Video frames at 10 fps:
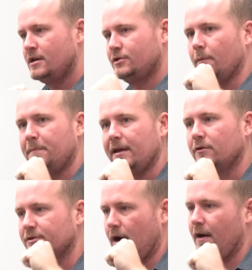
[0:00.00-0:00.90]
so it
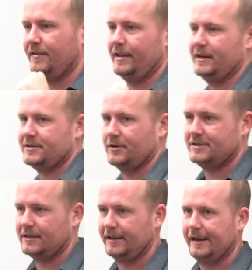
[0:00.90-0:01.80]
peels off and then it
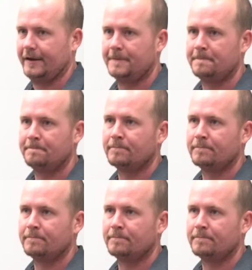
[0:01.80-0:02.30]
starts to leak.